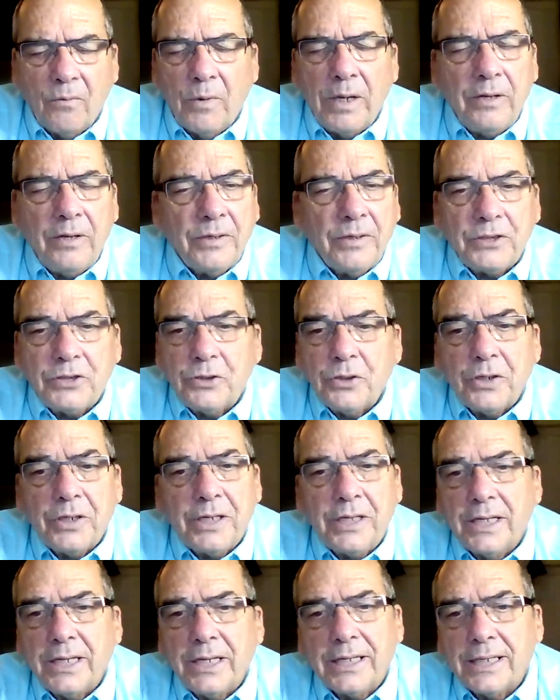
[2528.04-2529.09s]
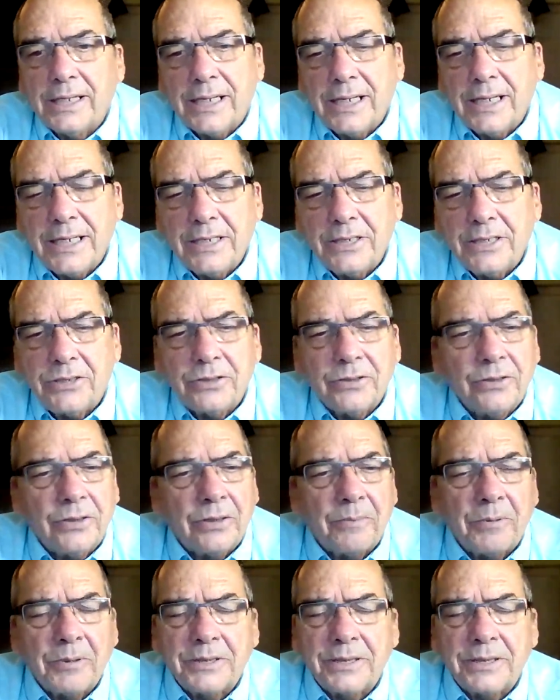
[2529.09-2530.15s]
Whether it's your healing guides,
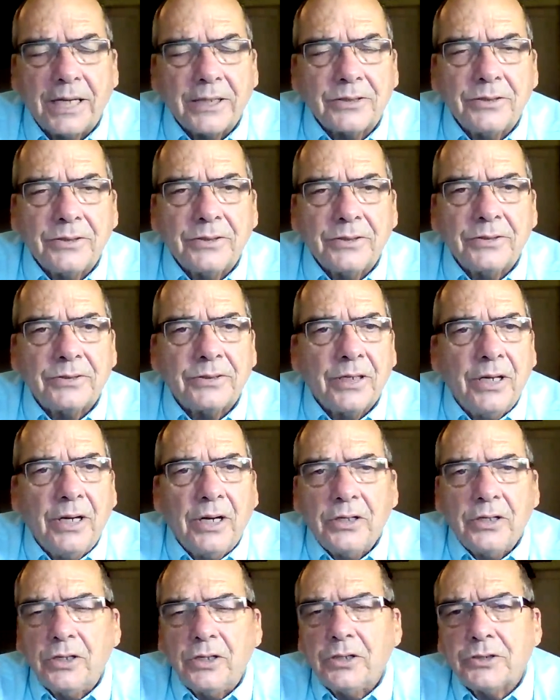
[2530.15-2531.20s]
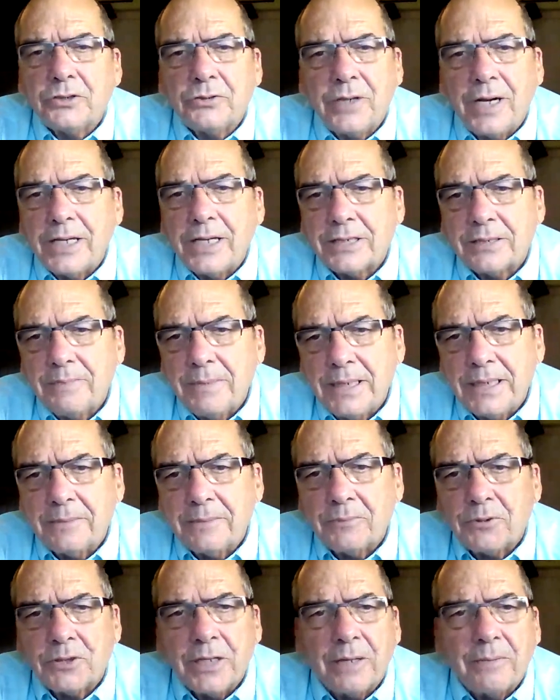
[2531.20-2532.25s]
your protectors, your trance
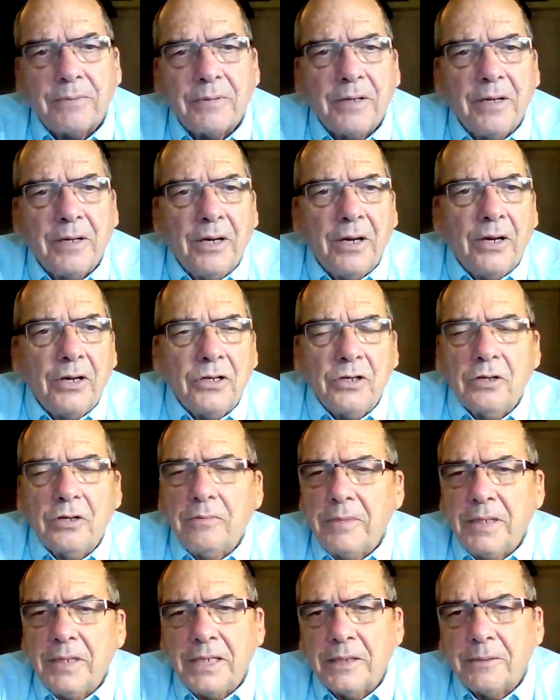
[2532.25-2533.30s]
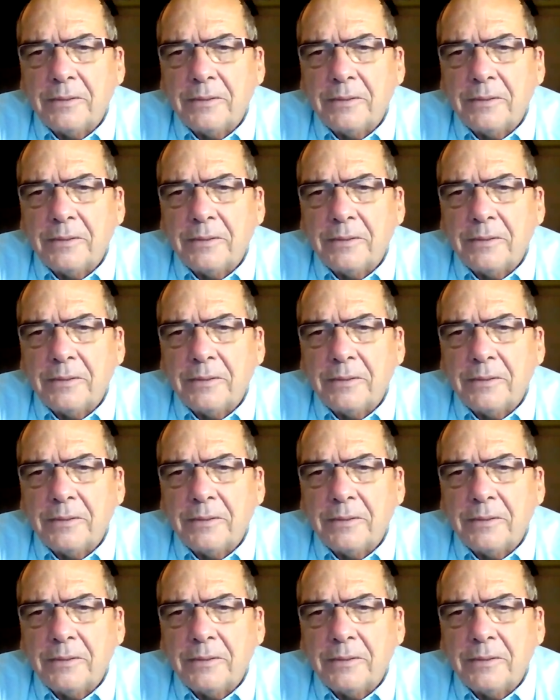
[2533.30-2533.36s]
mediumship, your